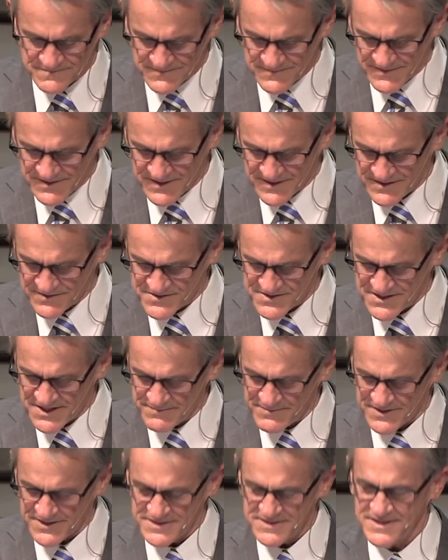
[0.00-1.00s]
And there's
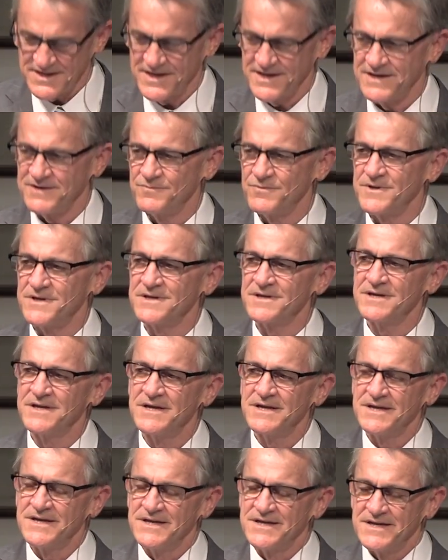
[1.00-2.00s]
coming a day when,
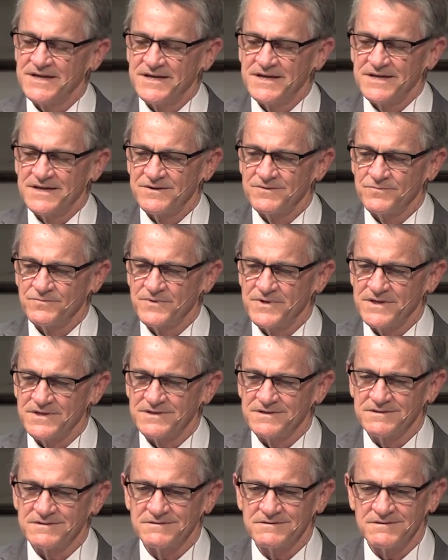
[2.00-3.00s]

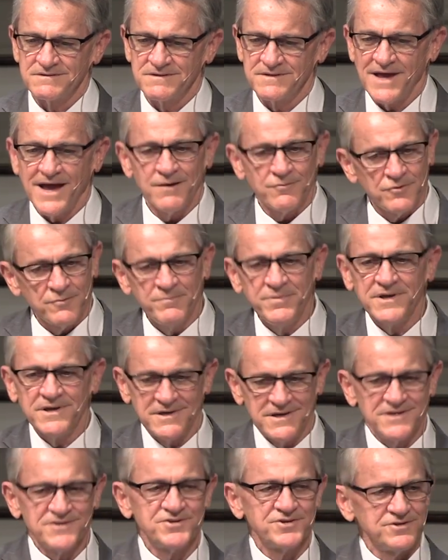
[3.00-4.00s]
when that will be an
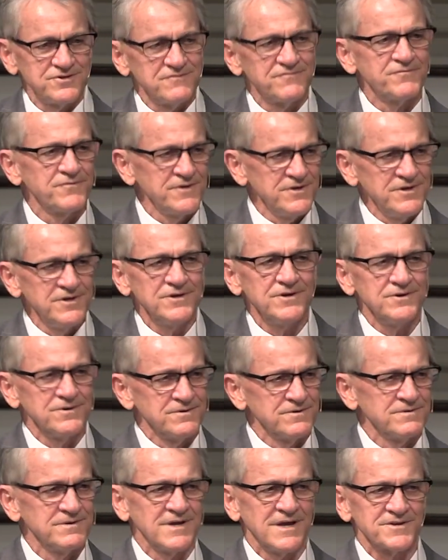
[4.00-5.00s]
issue for
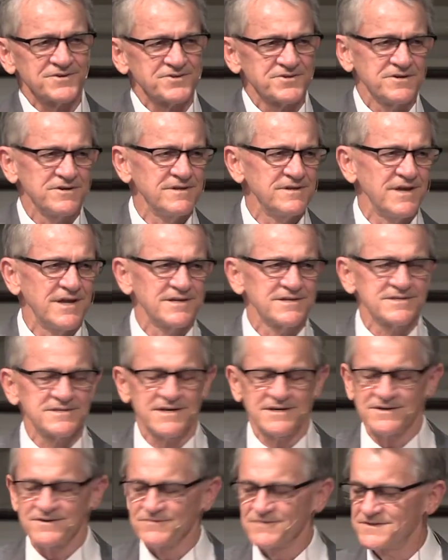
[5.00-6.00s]
you, and I'll show you that in
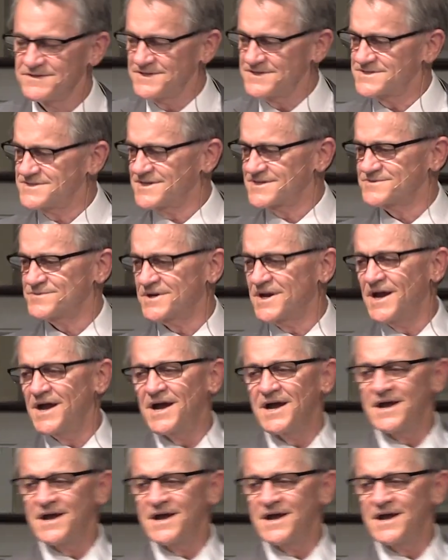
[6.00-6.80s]
2 Corinthians next week.